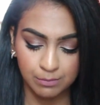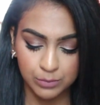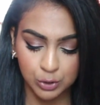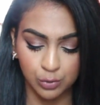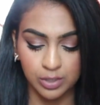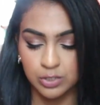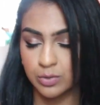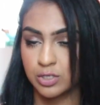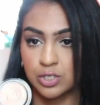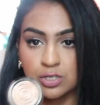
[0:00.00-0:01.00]
So this
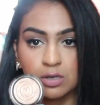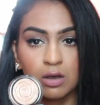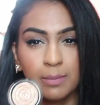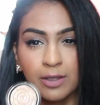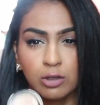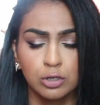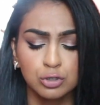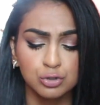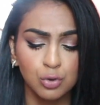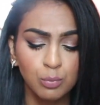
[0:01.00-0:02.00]
one is just, oh my god, they're
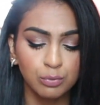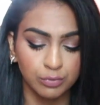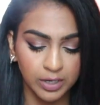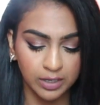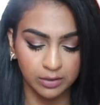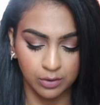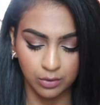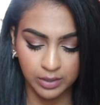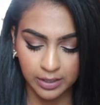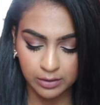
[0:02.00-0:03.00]
so pretty
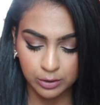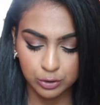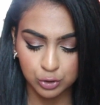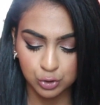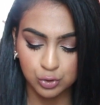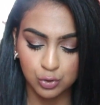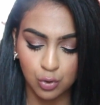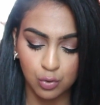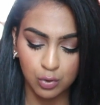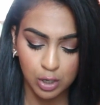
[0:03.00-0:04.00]
though. Like, they're
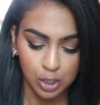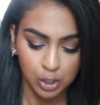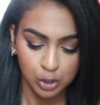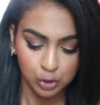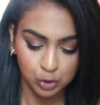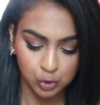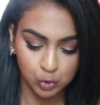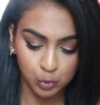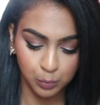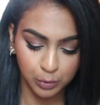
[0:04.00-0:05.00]
so
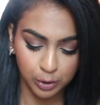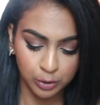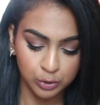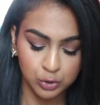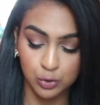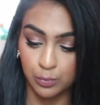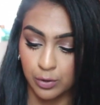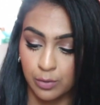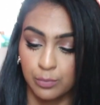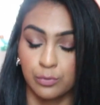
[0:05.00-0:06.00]
super
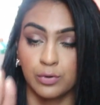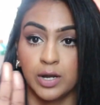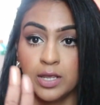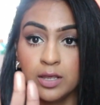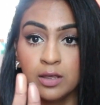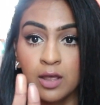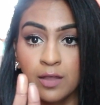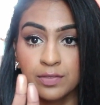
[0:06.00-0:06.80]
duper pretty.